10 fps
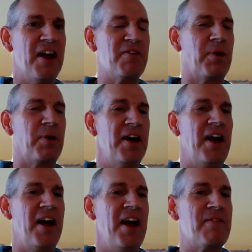
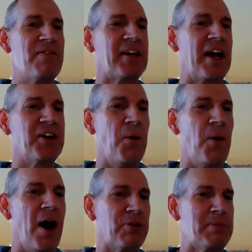everything I go
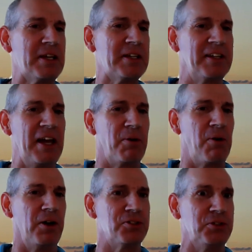on, 3 meetings today
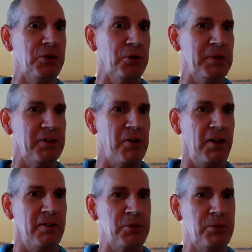were all Zoom, and they're
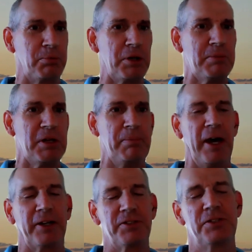all doing the premium
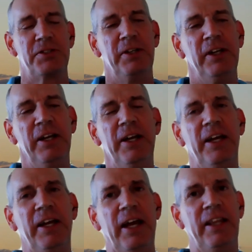packages.
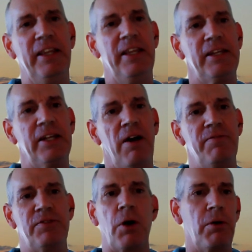And
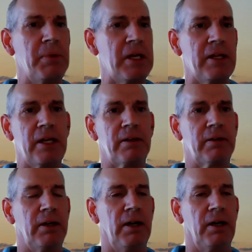go to
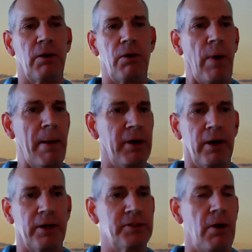meeting, go to
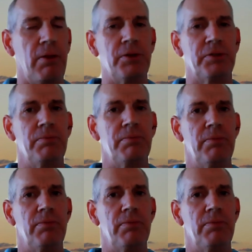webinars, all those